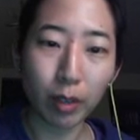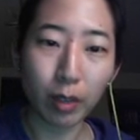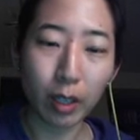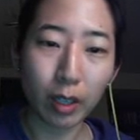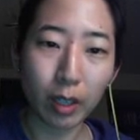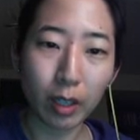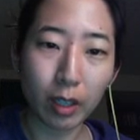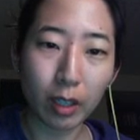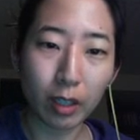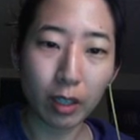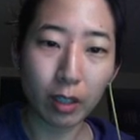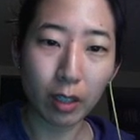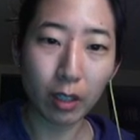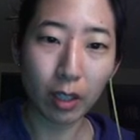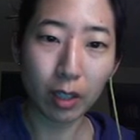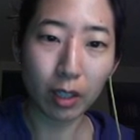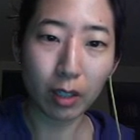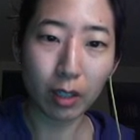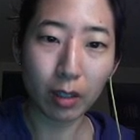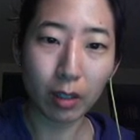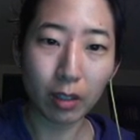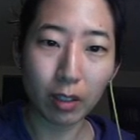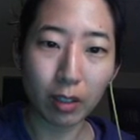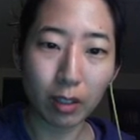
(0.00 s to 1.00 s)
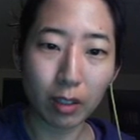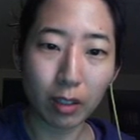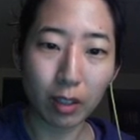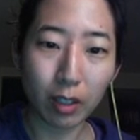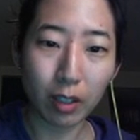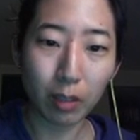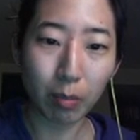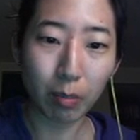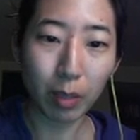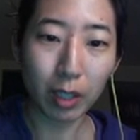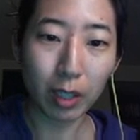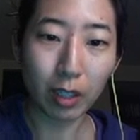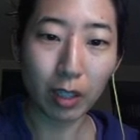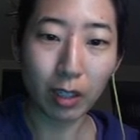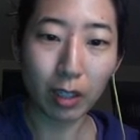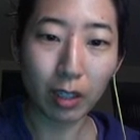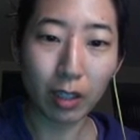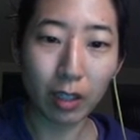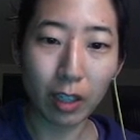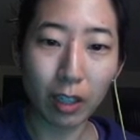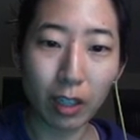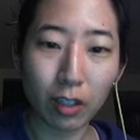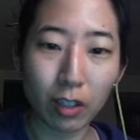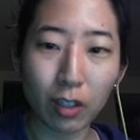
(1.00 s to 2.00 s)
that it's not just a messy
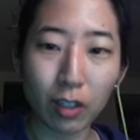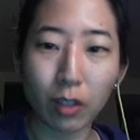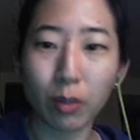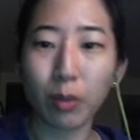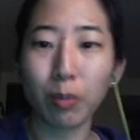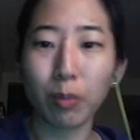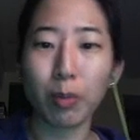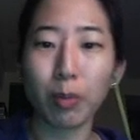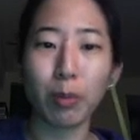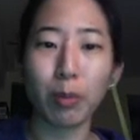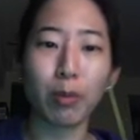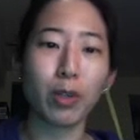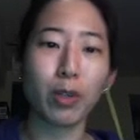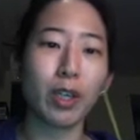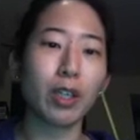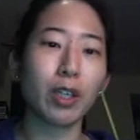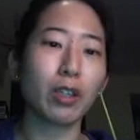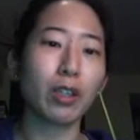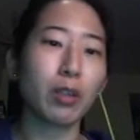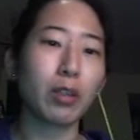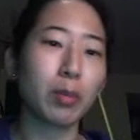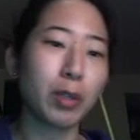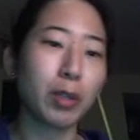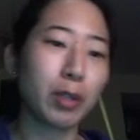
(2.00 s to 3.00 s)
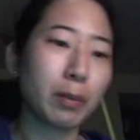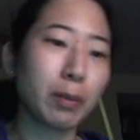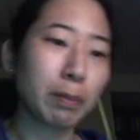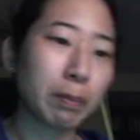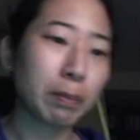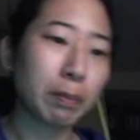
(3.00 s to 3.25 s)
disaster where people can't hear me.